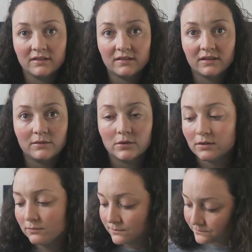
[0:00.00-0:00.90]
Disney
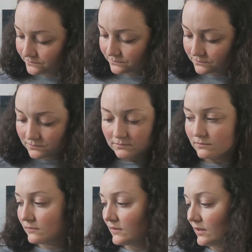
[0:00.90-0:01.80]
one.
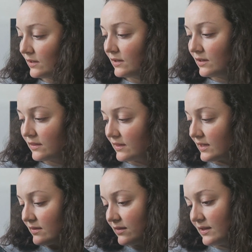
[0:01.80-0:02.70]

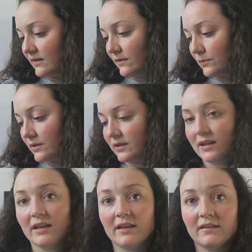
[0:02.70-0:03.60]
Then this one
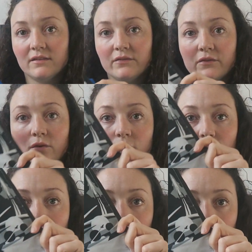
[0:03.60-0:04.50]
is
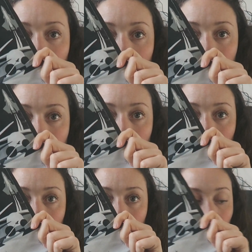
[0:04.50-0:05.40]
for
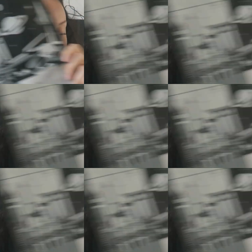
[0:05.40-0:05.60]
Epcot,